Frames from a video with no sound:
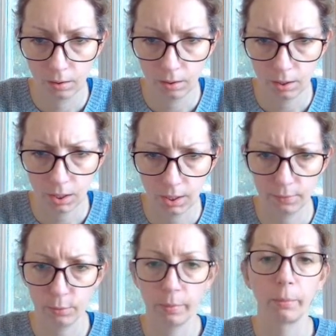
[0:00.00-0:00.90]
I can never
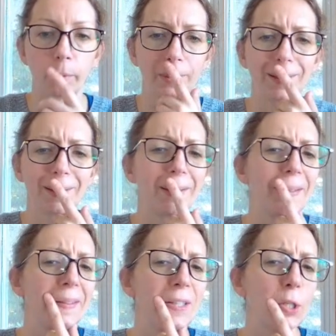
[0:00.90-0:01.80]
remember what
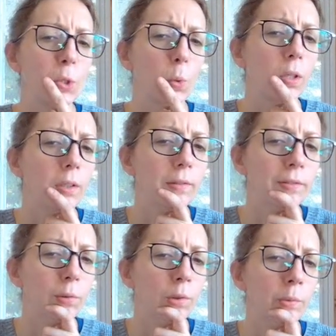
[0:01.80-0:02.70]
the short
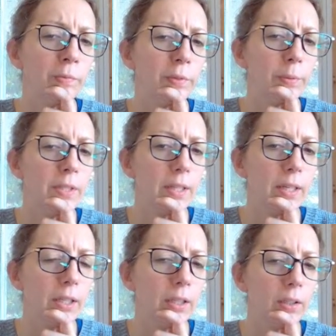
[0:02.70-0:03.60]
form for
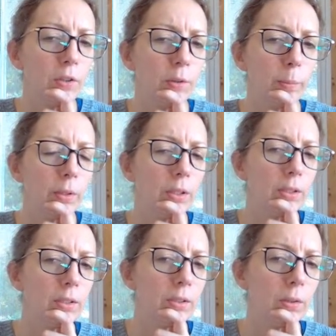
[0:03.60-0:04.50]
recycling should be,
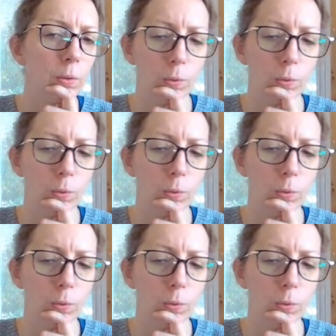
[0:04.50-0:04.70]
so